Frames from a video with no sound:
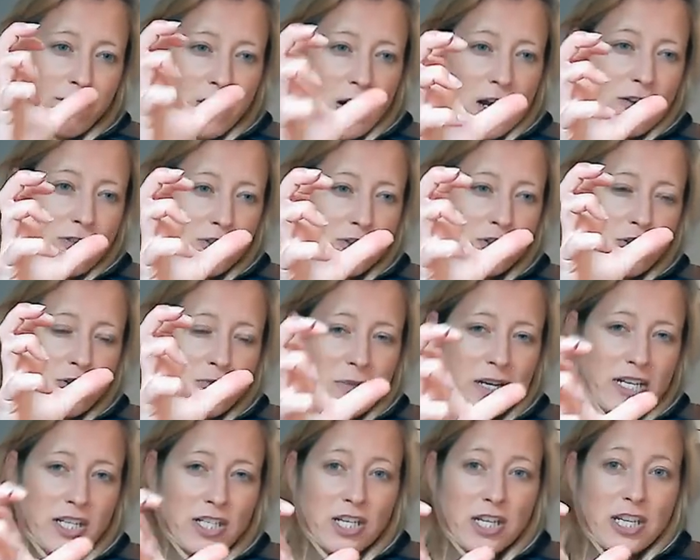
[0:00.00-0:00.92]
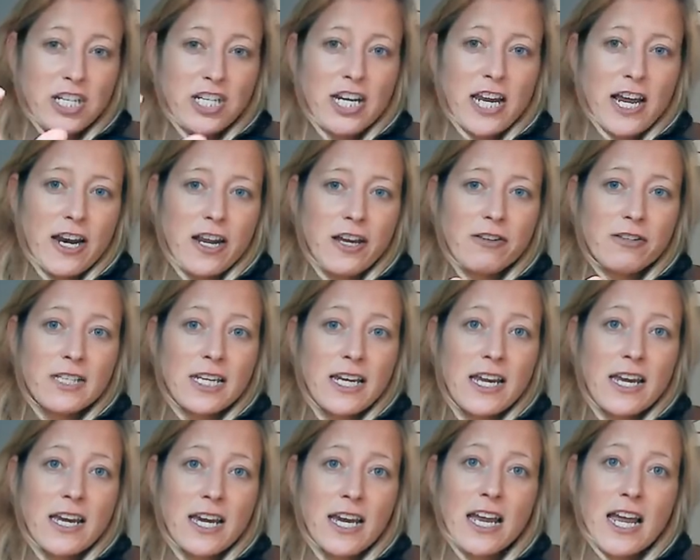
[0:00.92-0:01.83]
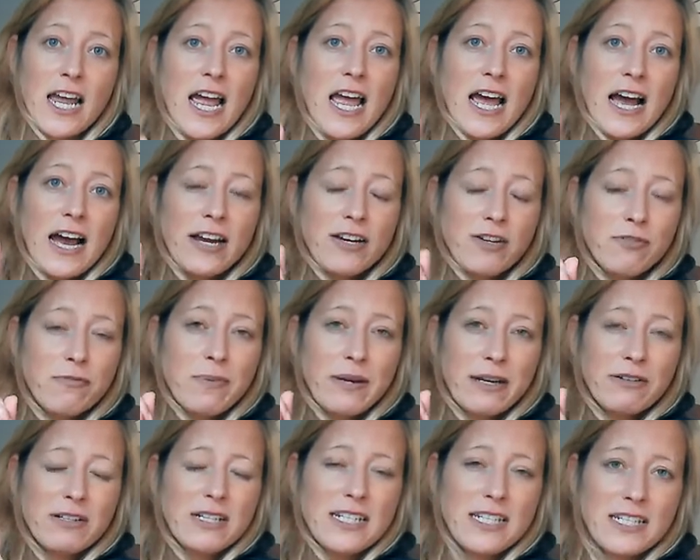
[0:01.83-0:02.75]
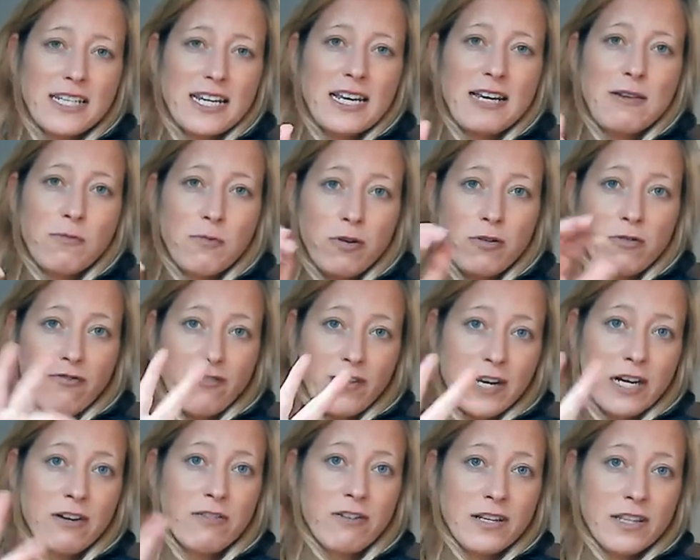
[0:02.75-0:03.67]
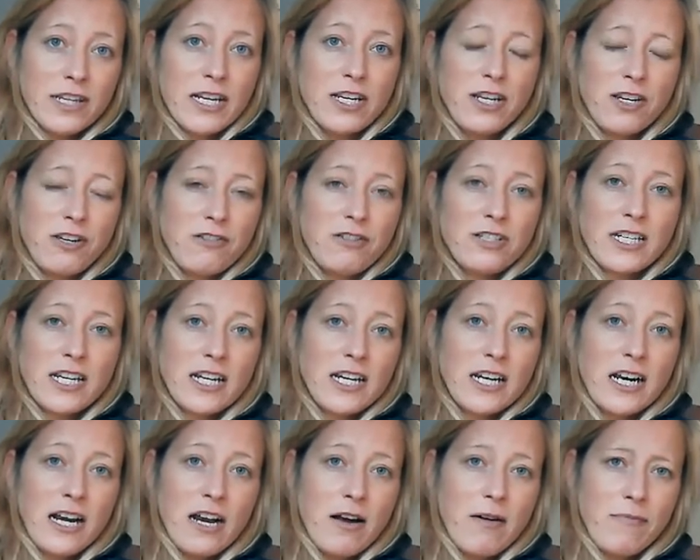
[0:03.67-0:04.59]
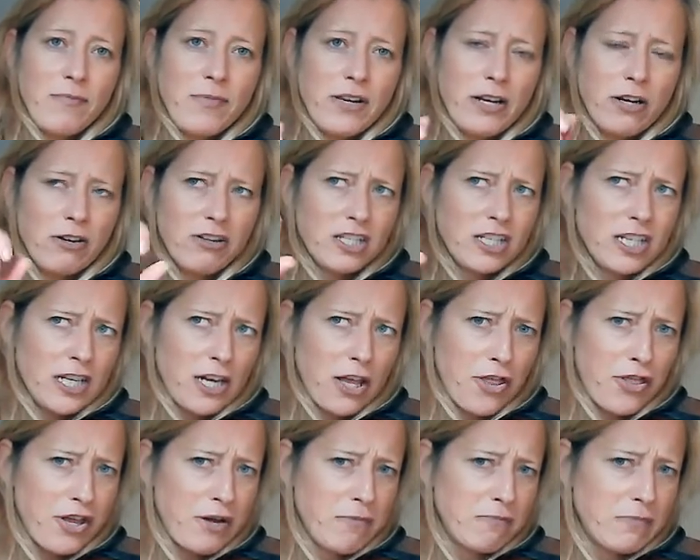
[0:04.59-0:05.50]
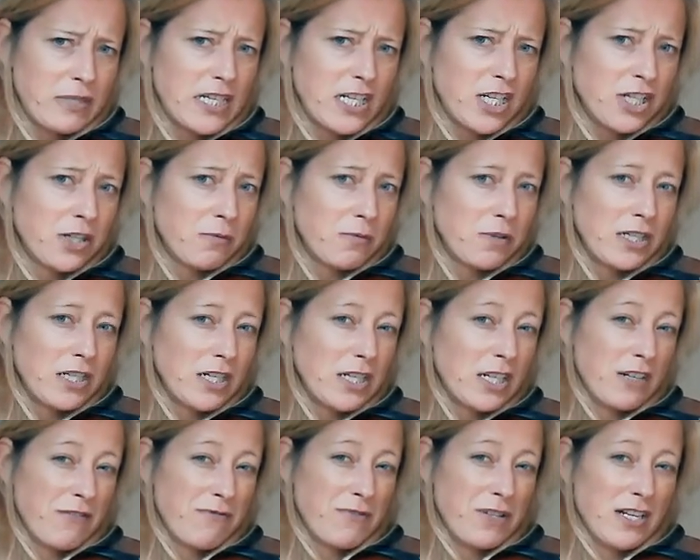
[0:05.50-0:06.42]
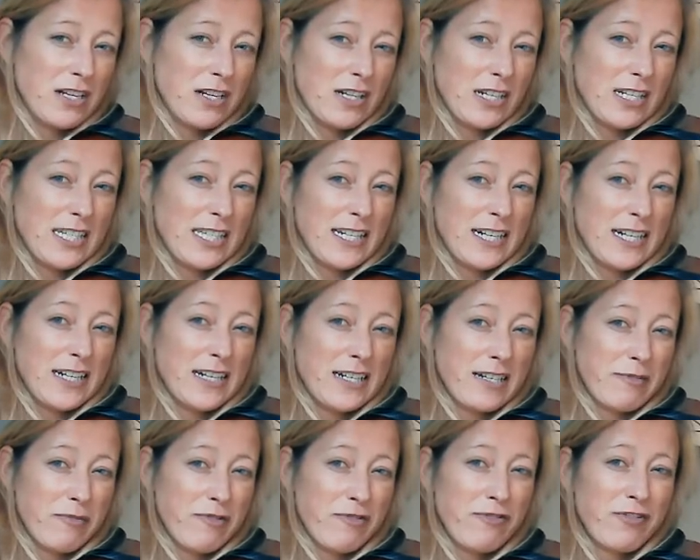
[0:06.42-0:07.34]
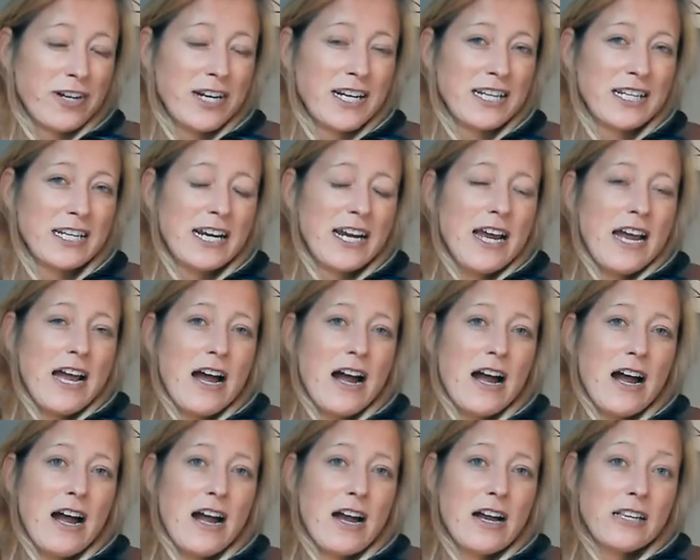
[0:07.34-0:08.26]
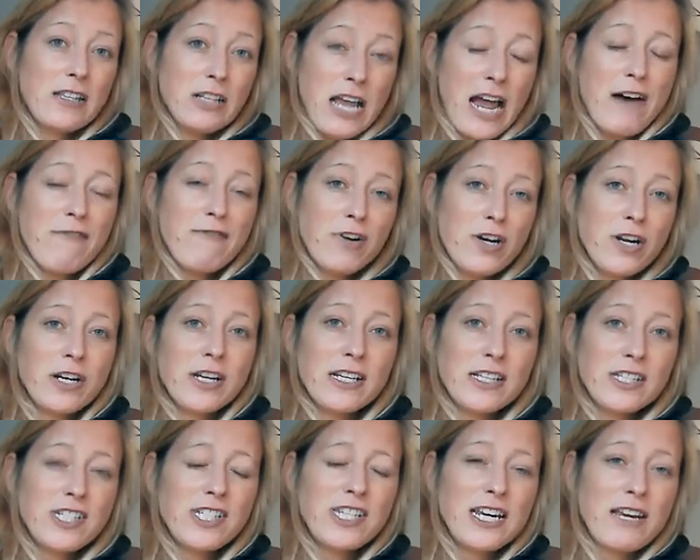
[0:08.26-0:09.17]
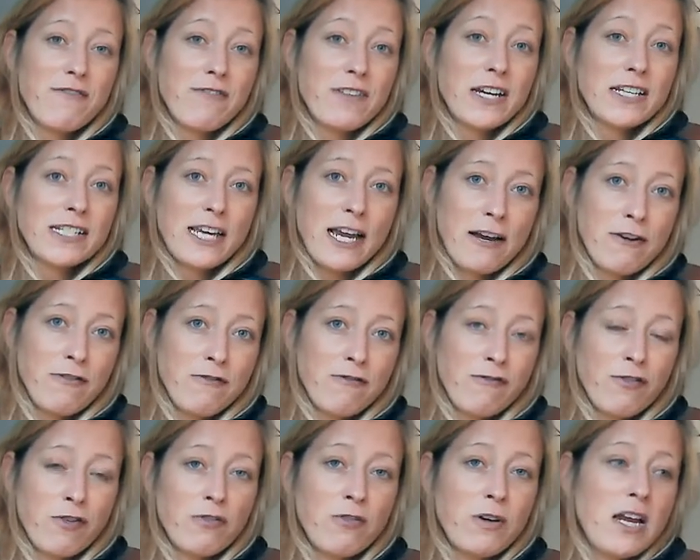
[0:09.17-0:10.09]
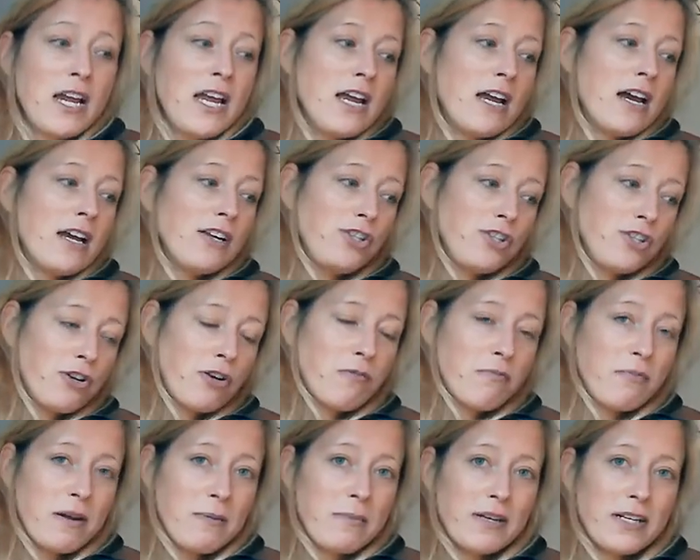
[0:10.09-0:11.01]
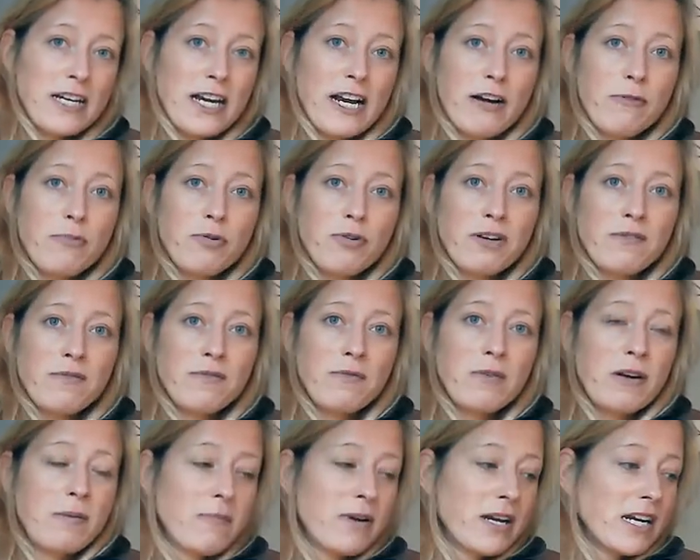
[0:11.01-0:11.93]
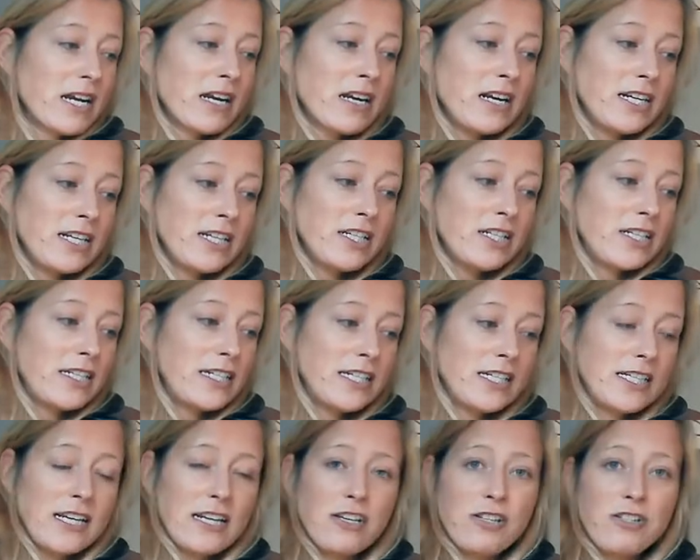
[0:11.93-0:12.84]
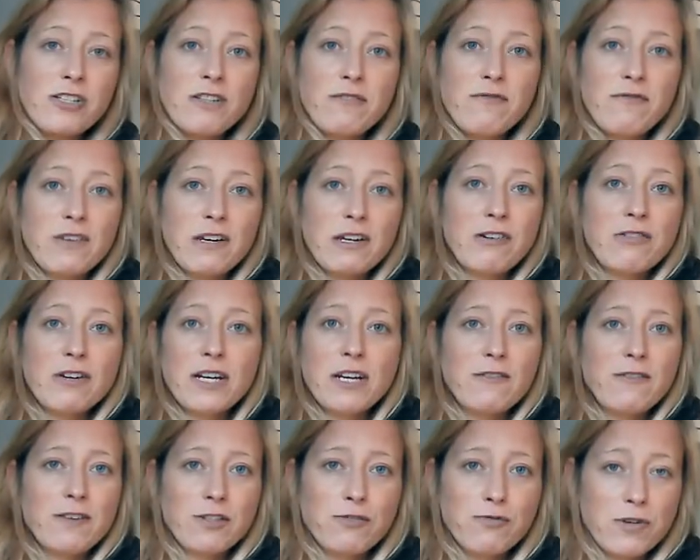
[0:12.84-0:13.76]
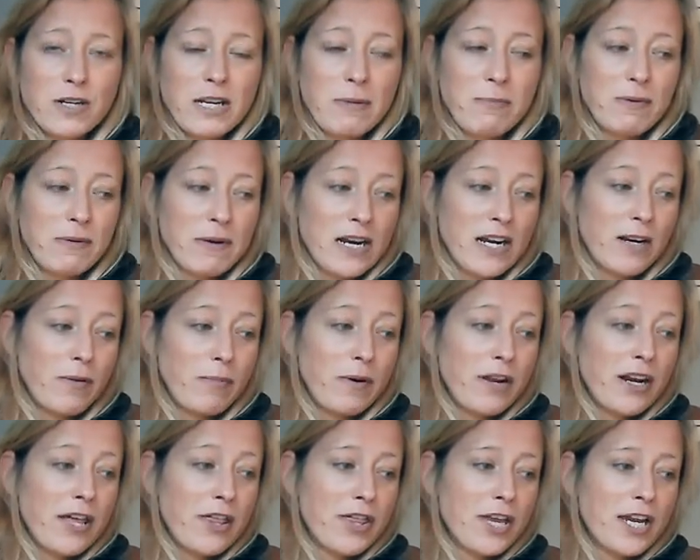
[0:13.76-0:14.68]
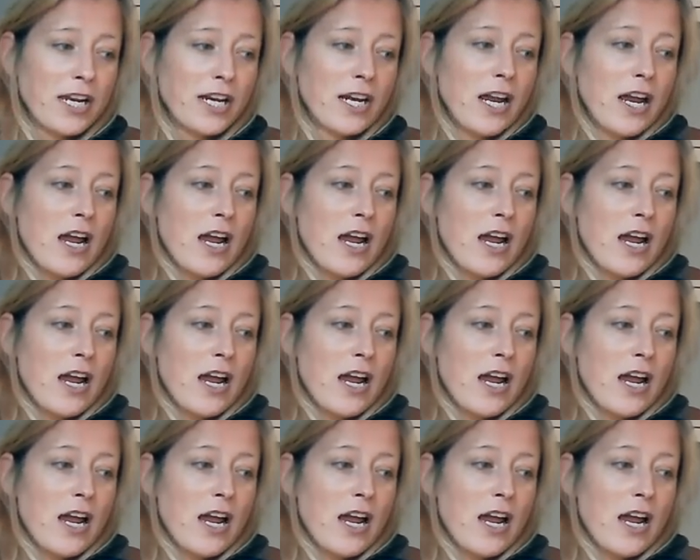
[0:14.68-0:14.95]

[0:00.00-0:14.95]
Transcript: zoom into the cellos here, and you'll be able to see what fingering they're using. It looks like a thumb position, which I didn't really understand, I'm afraid. Have a look and see if that's helpful. John might better help, or even I might get Linda to send you some fingering if it's really bad. But I think